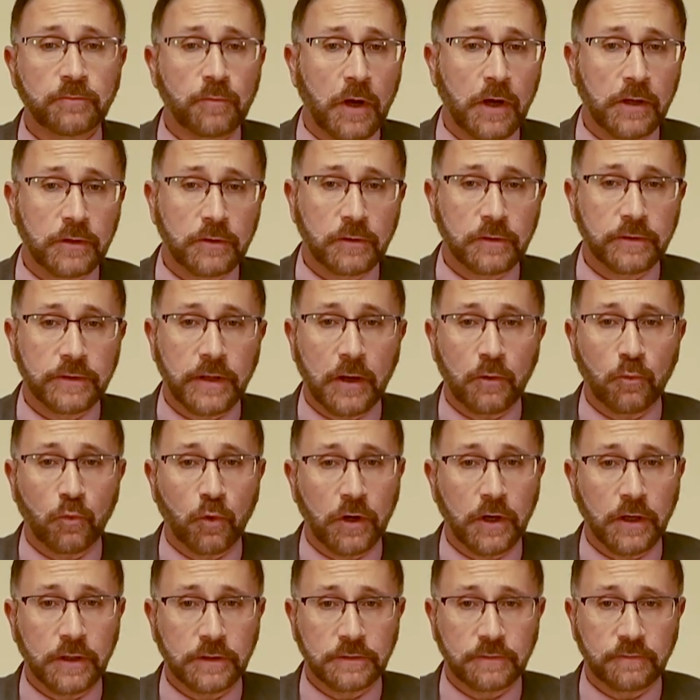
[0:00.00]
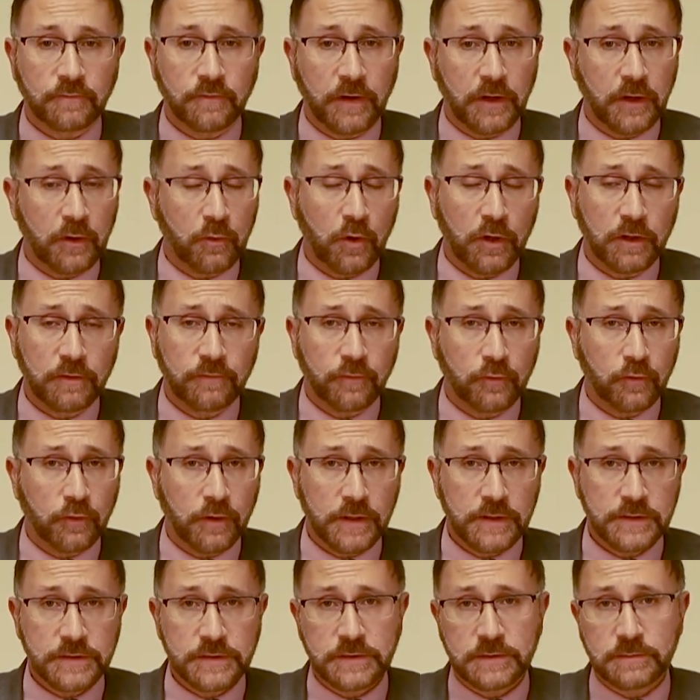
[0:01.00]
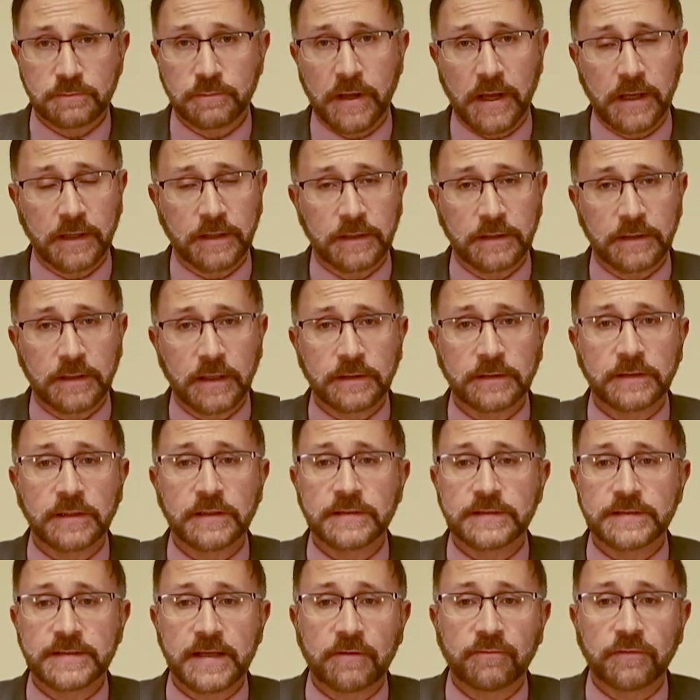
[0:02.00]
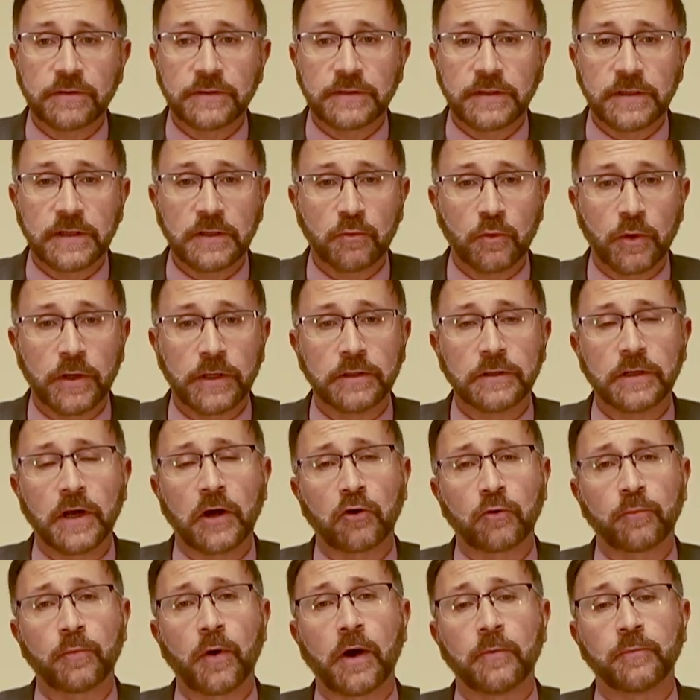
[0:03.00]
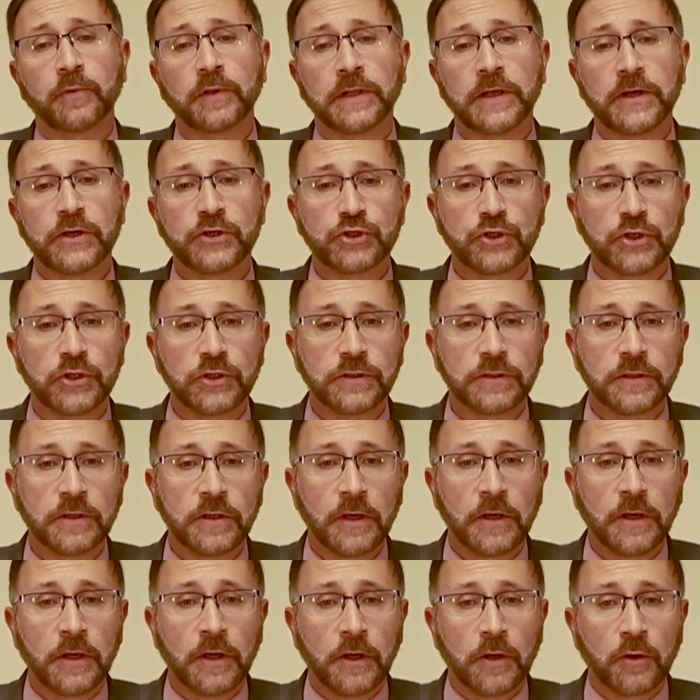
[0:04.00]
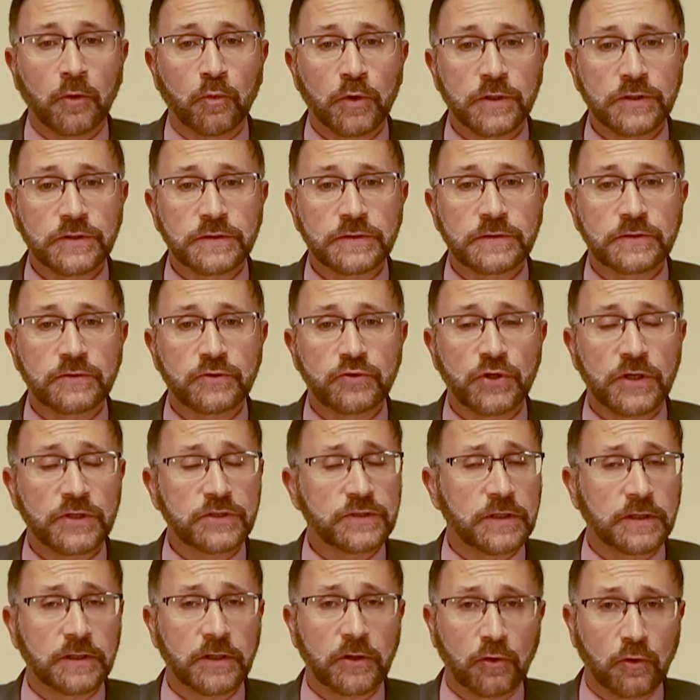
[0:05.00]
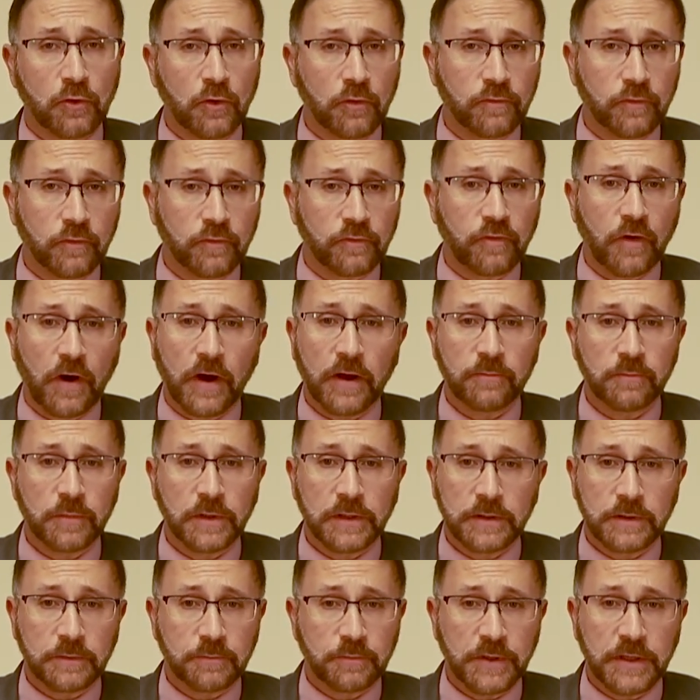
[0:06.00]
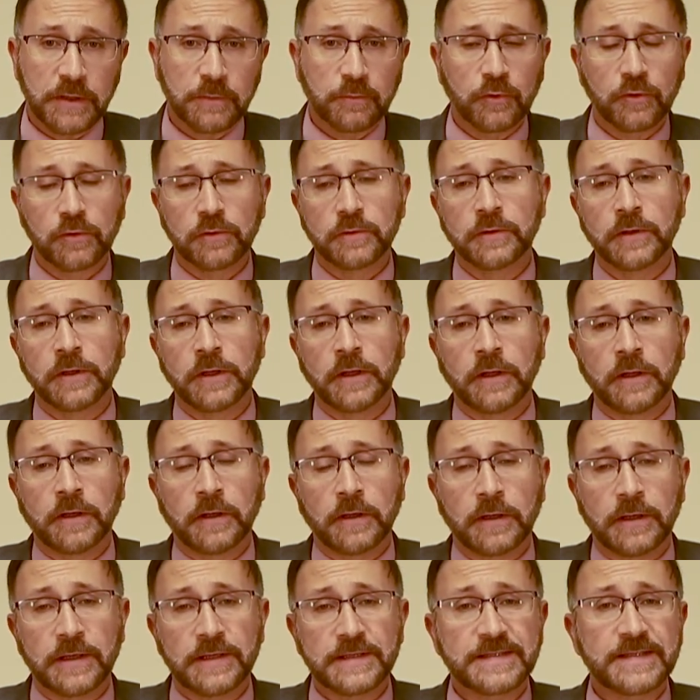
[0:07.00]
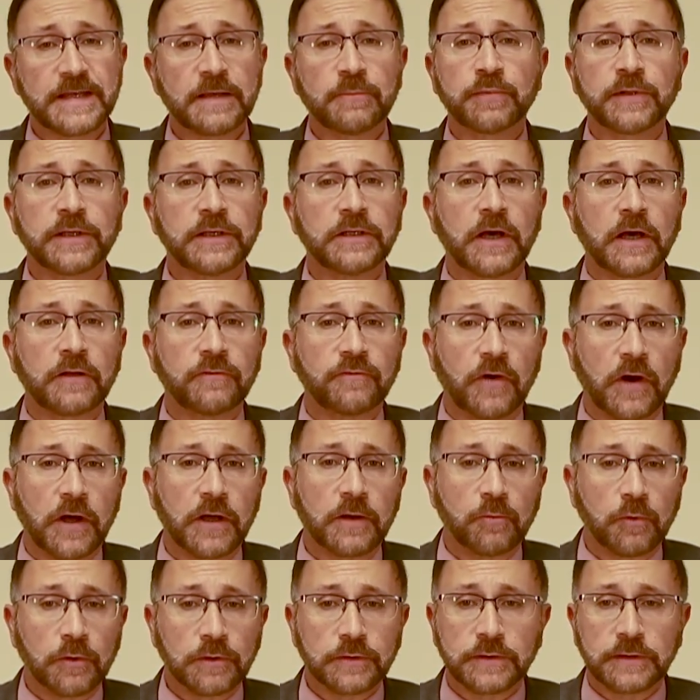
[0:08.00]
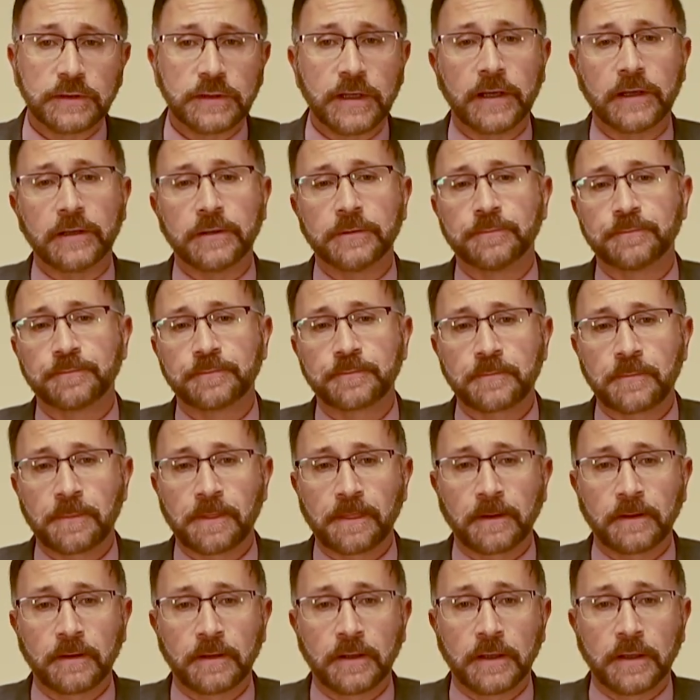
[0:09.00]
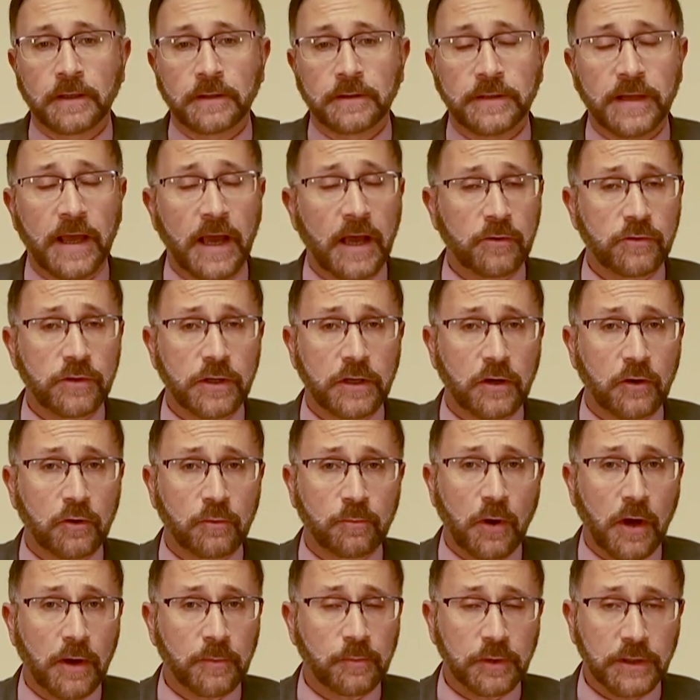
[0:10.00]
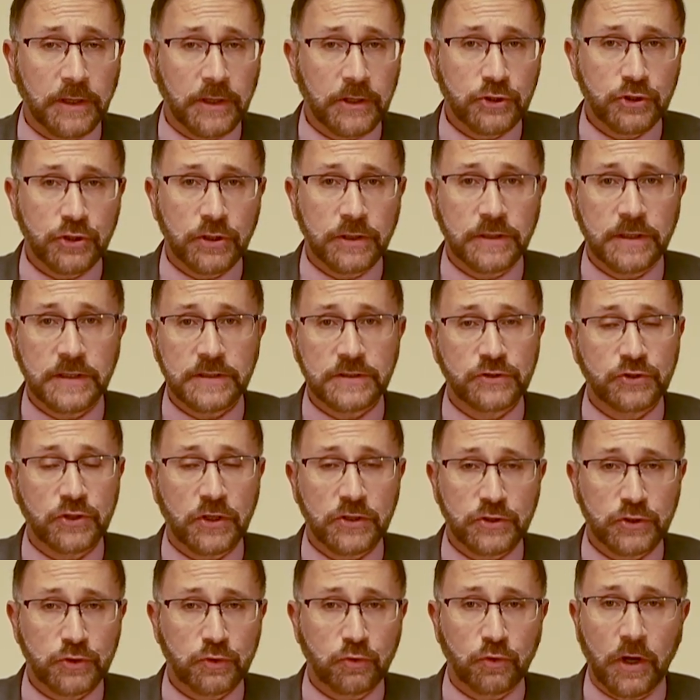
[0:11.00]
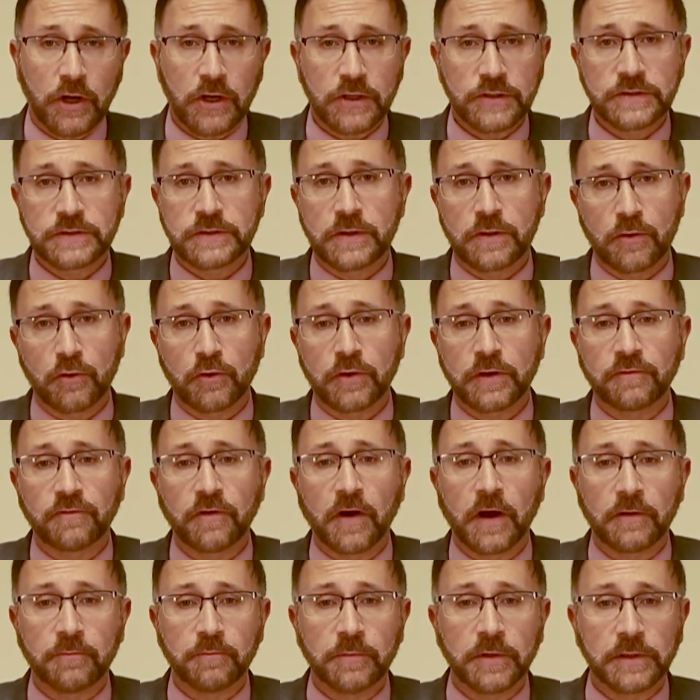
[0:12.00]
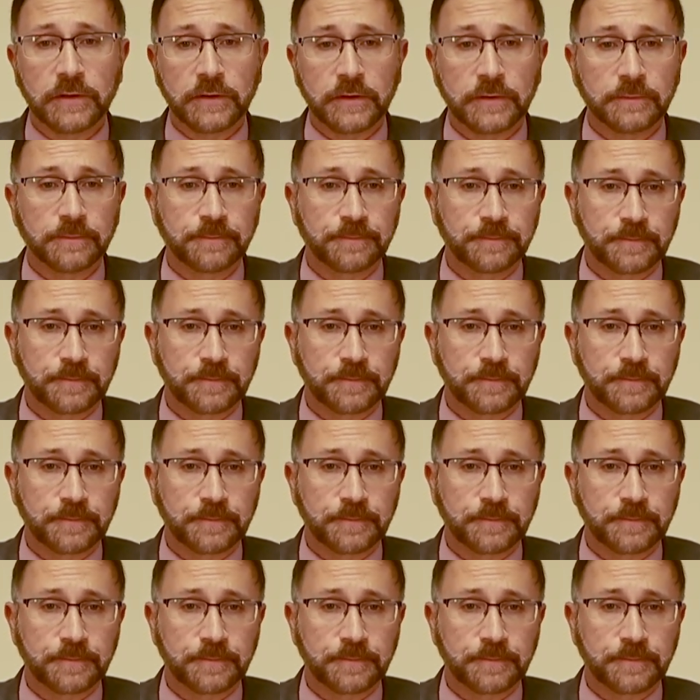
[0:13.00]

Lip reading: model that worked very well for us back in 1970, when our population was just a little over 5 million people, is simply not viable today, now that our population has just crossed 35 million.